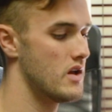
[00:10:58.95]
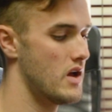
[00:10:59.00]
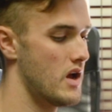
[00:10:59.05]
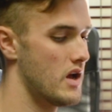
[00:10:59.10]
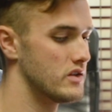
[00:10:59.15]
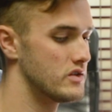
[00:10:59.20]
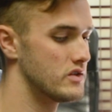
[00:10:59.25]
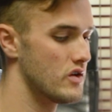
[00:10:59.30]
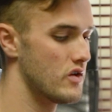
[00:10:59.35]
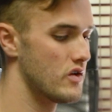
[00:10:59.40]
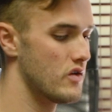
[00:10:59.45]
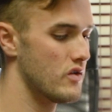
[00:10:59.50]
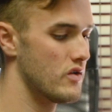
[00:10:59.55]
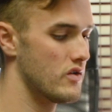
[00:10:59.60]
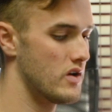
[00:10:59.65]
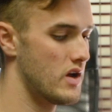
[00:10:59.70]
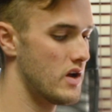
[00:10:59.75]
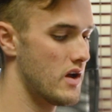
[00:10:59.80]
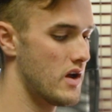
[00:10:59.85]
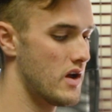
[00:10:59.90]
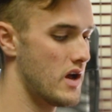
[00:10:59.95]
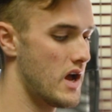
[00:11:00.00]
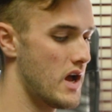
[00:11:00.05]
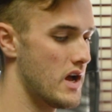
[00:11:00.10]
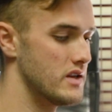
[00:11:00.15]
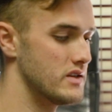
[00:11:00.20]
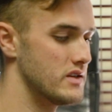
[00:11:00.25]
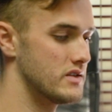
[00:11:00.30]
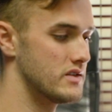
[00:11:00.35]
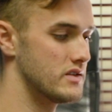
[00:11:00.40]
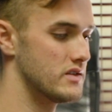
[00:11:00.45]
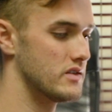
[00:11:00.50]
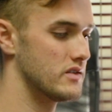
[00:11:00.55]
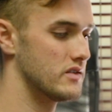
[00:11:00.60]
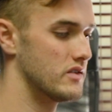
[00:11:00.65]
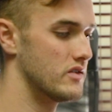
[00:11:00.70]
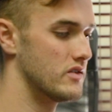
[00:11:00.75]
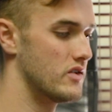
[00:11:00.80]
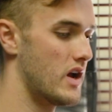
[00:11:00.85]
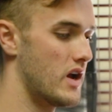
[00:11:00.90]
And so, as
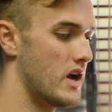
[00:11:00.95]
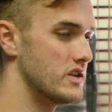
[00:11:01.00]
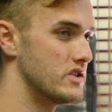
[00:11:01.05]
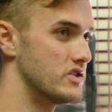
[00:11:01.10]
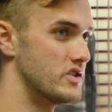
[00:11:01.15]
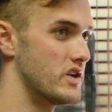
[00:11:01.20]
you know, as